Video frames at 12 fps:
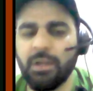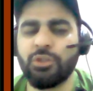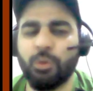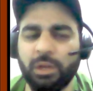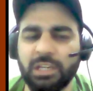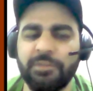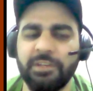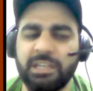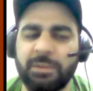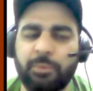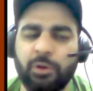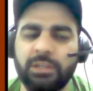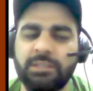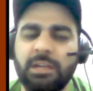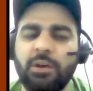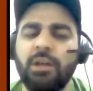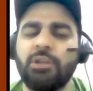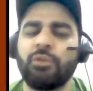So what is feature importance
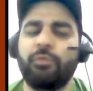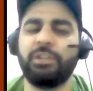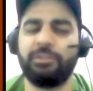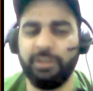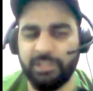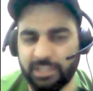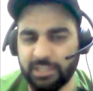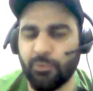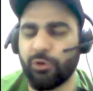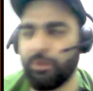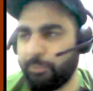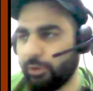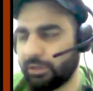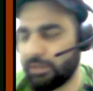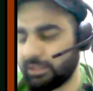now? So which feature is more important?